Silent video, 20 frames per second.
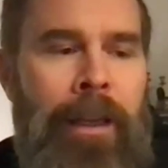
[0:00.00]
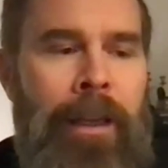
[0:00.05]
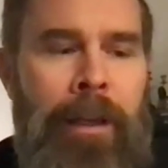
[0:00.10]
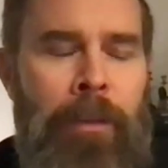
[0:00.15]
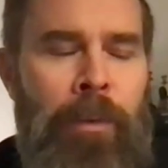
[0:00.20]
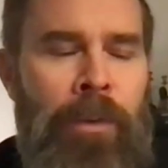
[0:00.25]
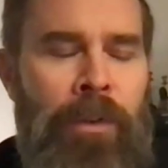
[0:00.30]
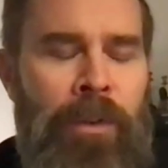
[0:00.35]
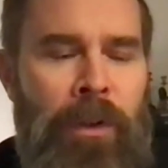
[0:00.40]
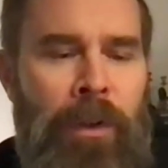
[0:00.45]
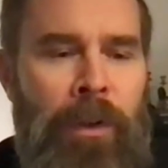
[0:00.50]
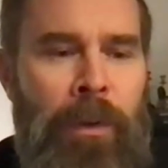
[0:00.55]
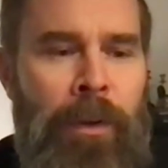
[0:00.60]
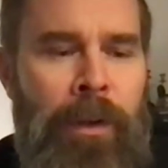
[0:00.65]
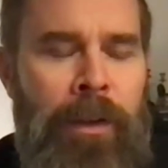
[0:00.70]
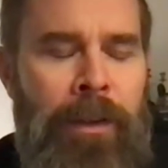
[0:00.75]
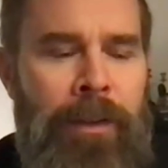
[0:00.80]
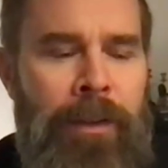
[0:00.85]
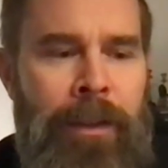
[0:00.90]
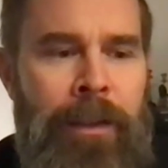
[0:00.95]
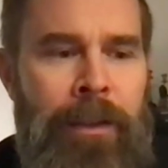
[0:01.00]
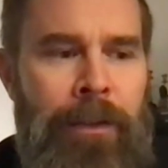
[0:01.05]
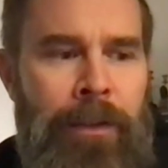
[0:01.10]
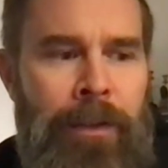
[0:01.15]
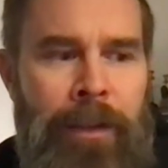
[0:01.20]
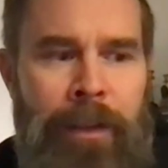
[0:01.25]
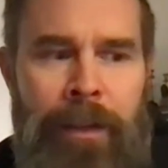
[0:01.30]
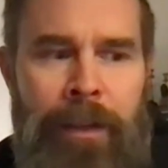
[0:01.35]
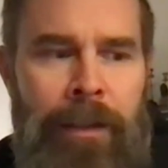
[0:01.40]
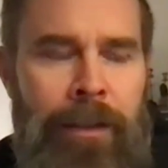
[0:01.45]
I was always into
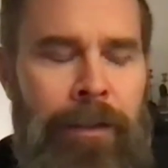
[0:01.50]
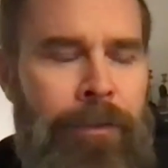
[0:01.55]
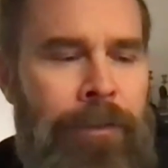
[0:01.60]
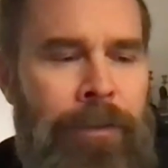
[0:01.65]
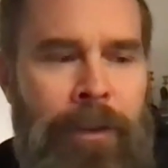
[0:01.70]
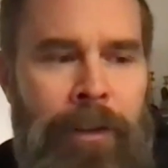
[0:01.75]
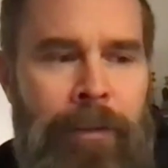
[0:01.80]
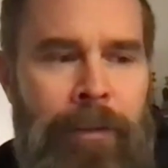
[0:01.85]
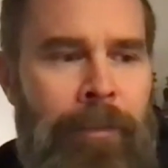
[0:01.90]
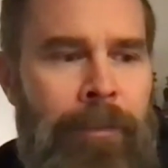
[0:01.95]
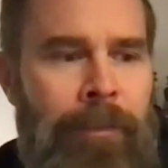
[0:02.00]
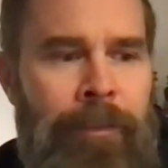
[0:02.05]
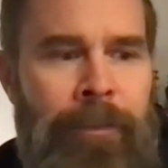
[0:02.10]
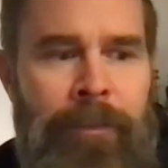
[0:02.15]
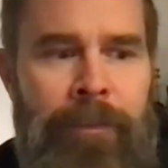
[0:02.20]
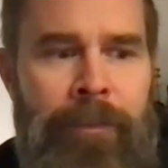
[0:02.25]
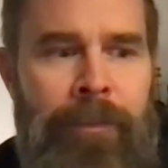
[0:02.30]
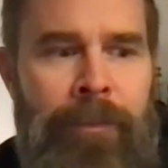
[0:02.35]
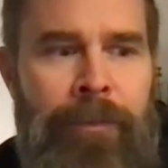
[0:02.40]
cycling from